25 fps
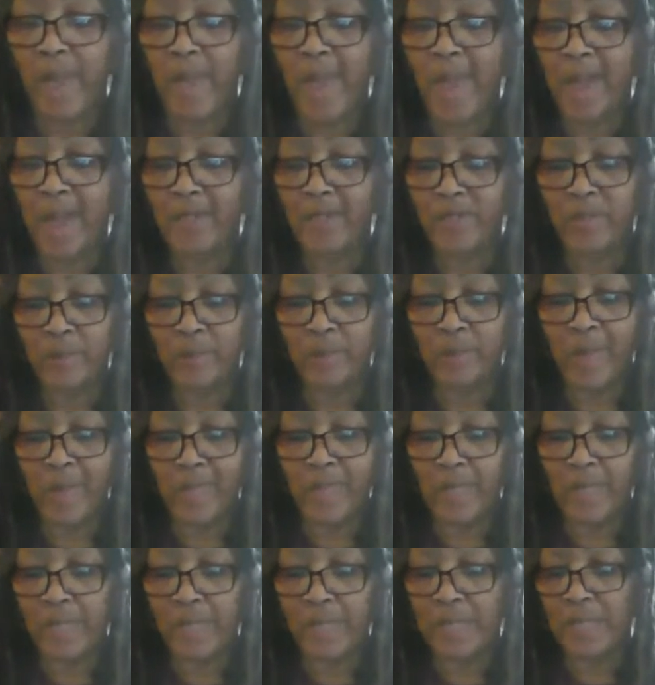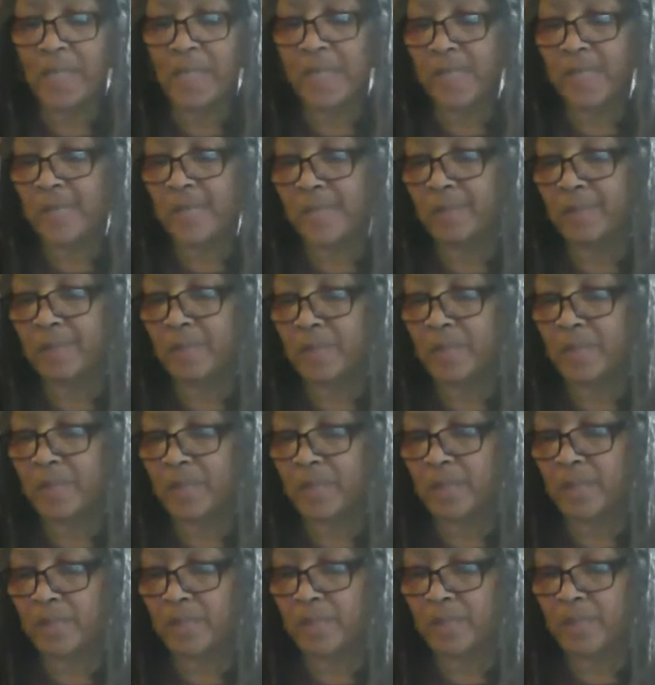actually making knitting some
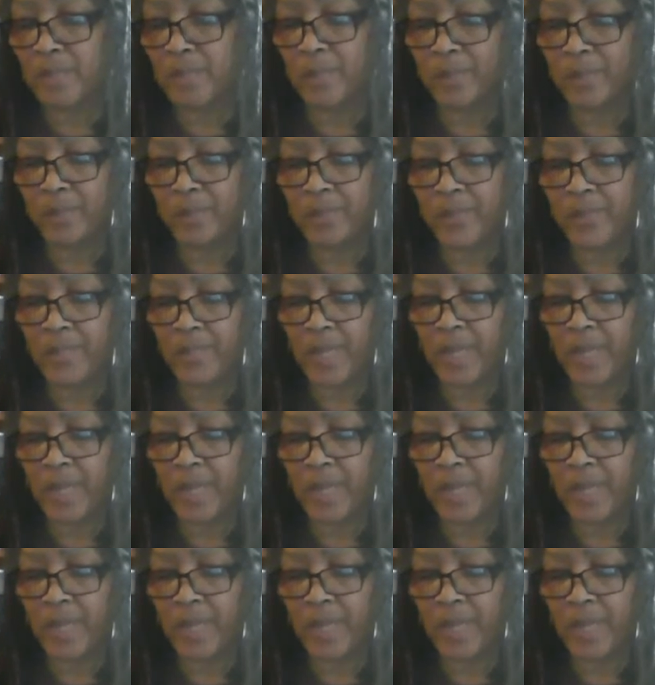some slippers